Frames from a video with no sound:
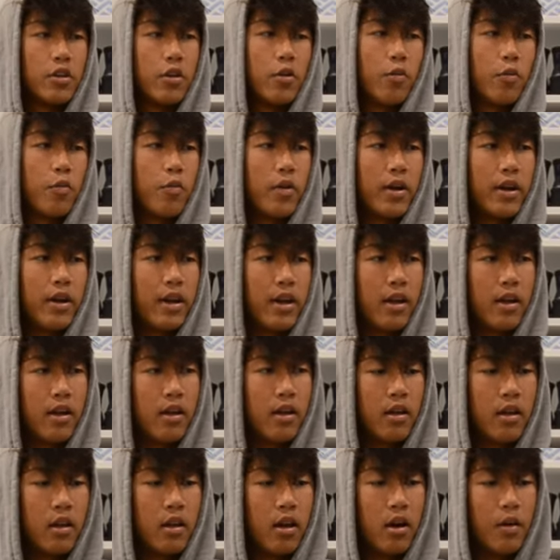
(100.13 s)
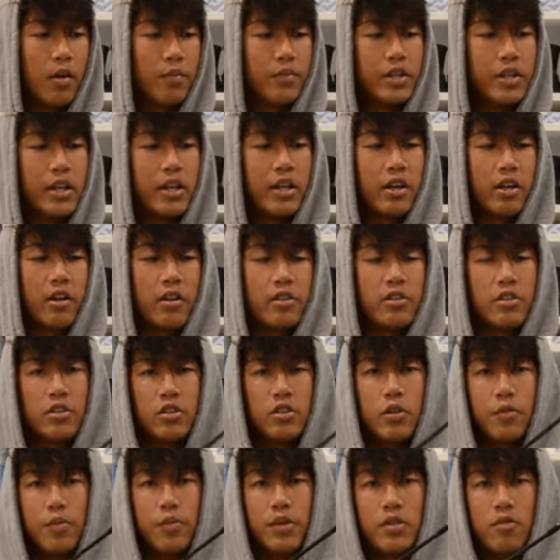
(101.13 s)
what I did here, it's a
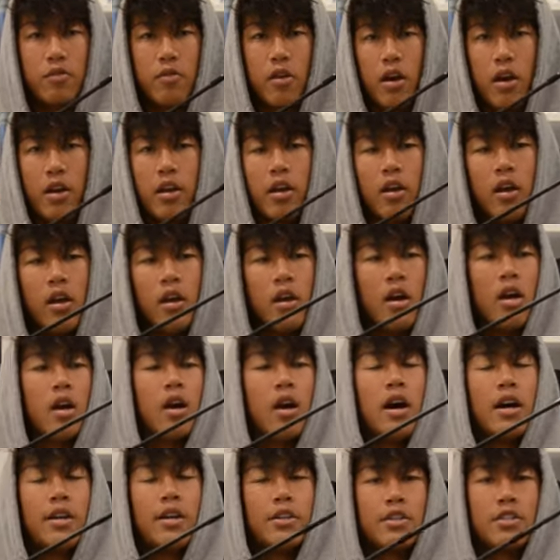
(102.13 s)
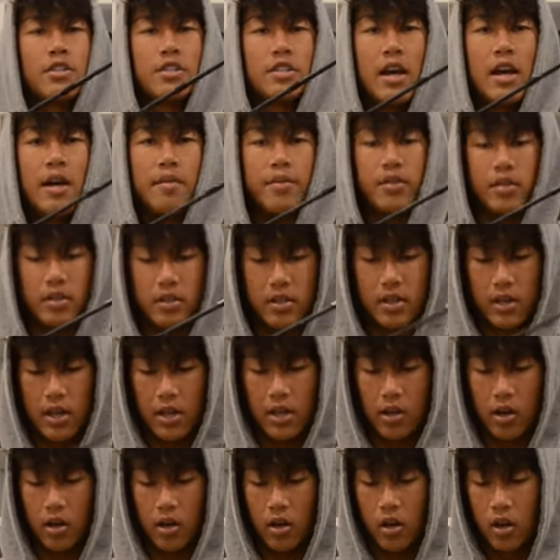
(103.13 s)
two-piece rod. I just snapped it
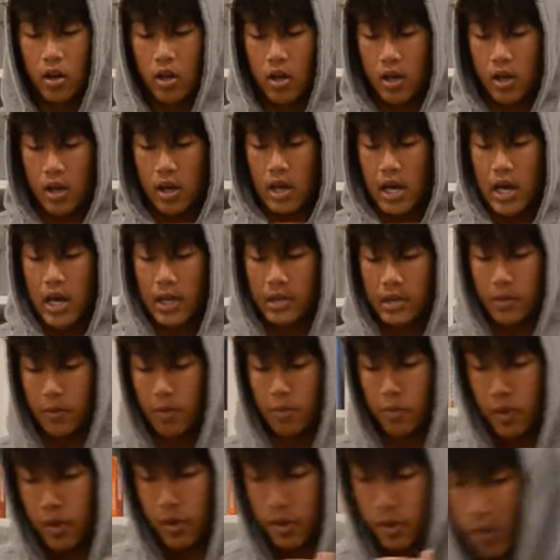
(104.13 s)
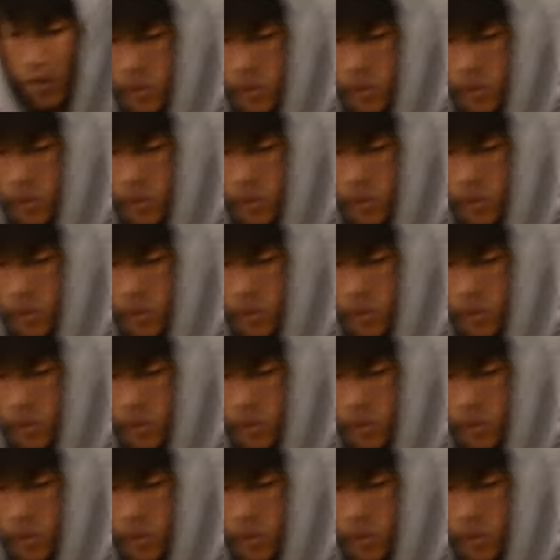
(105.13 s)
together. And then what you're going to